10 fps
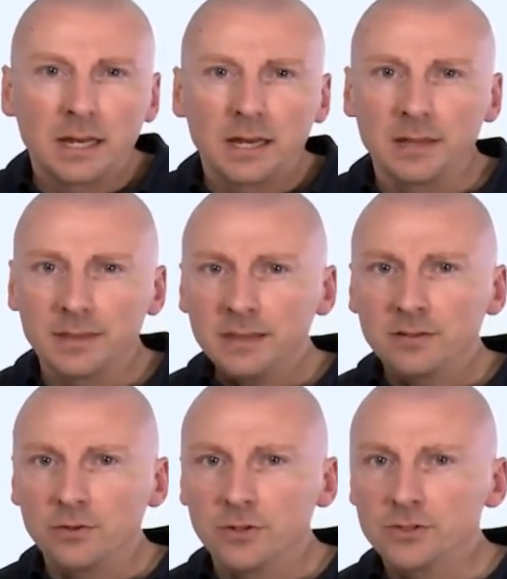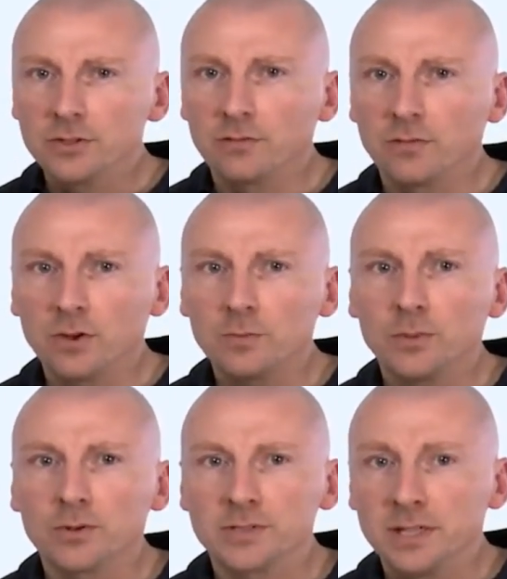Another version of
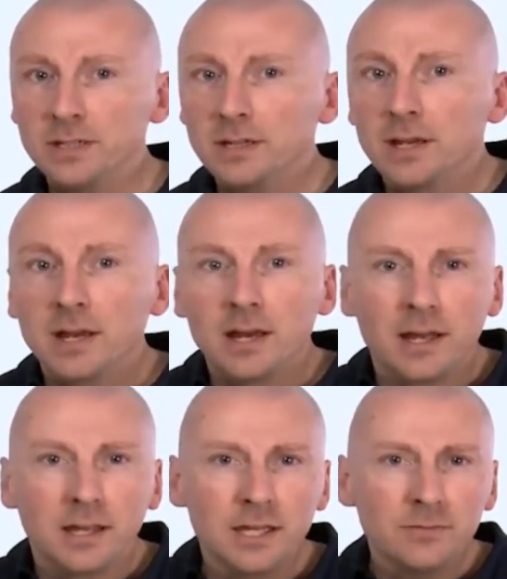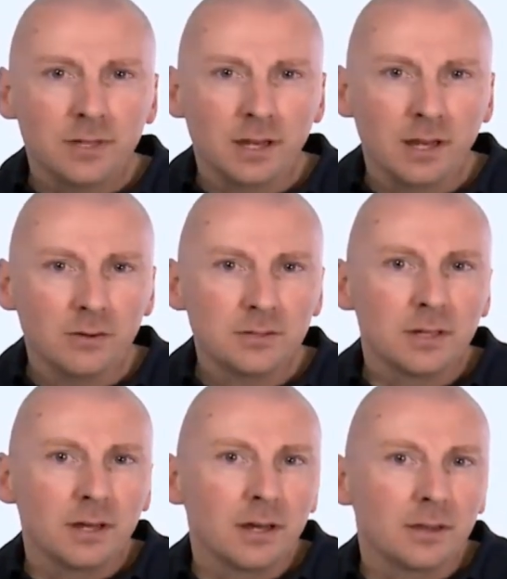LOCC-Box Net even allows
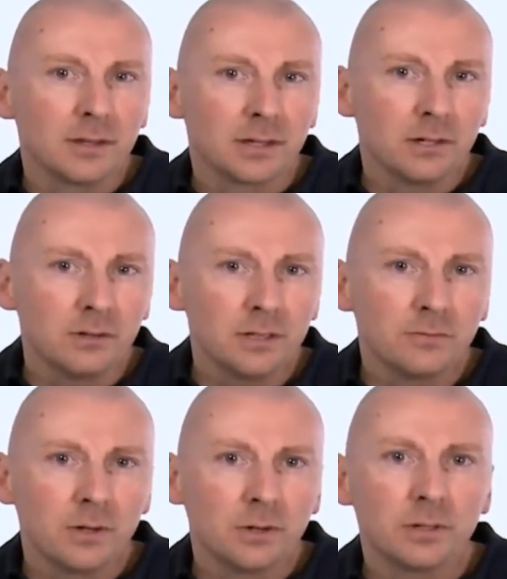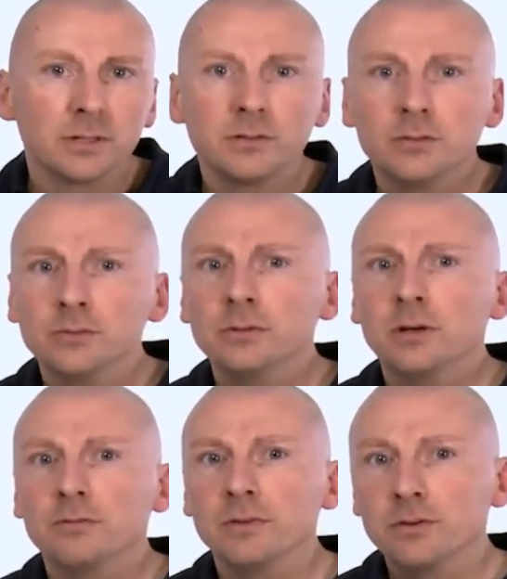the current flowing through
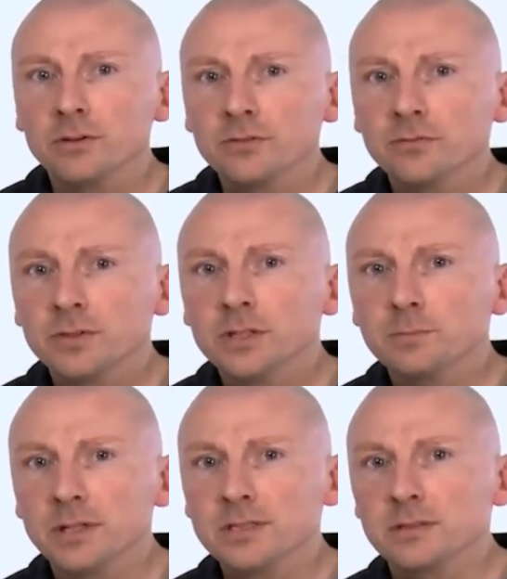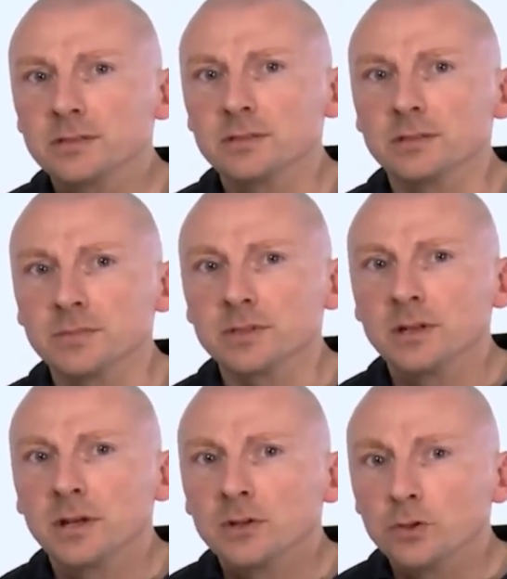various field bus systems
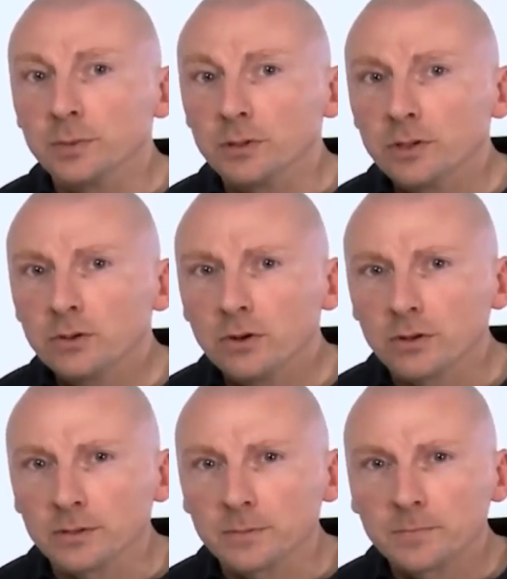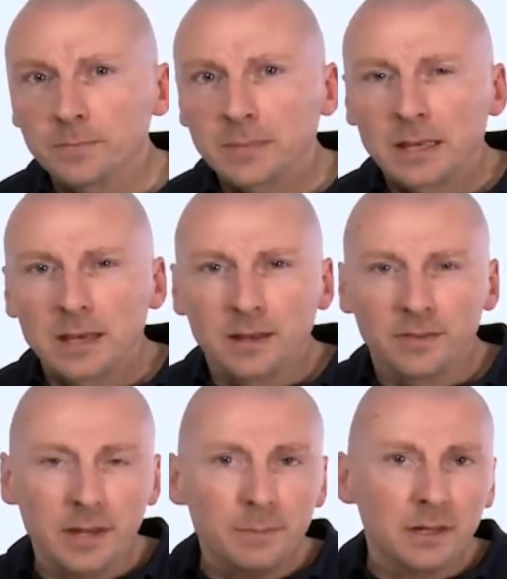to be recorded,
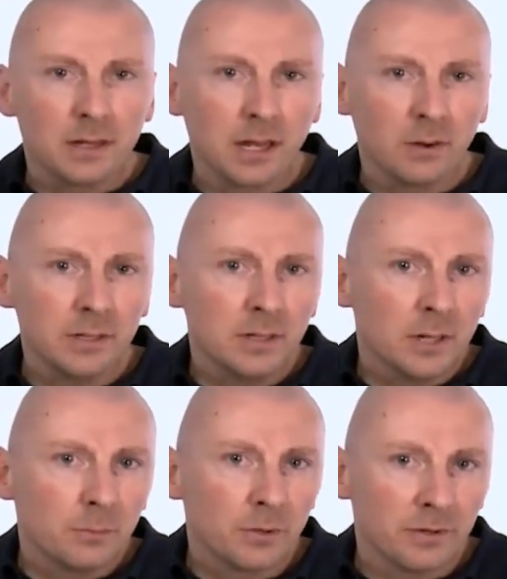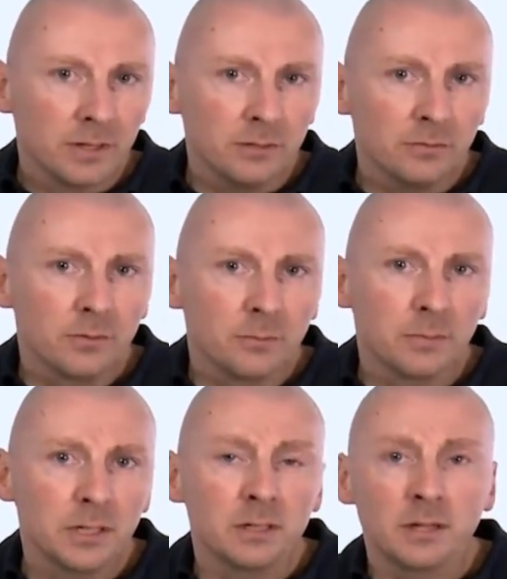thereby allowing preventive
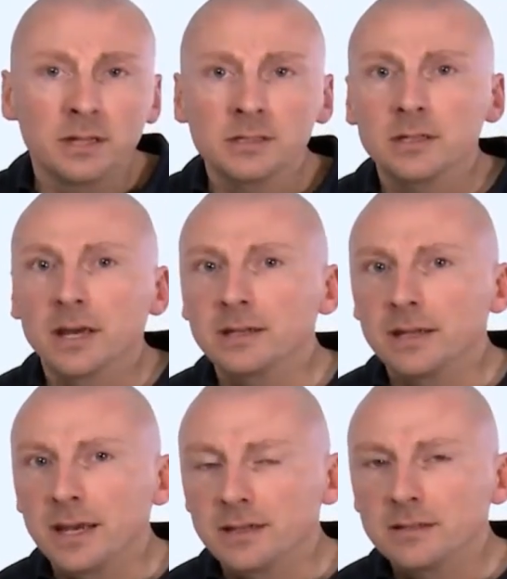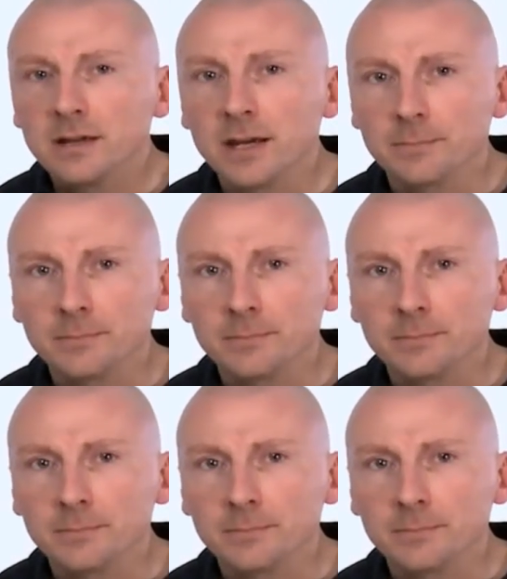maintenance at any time.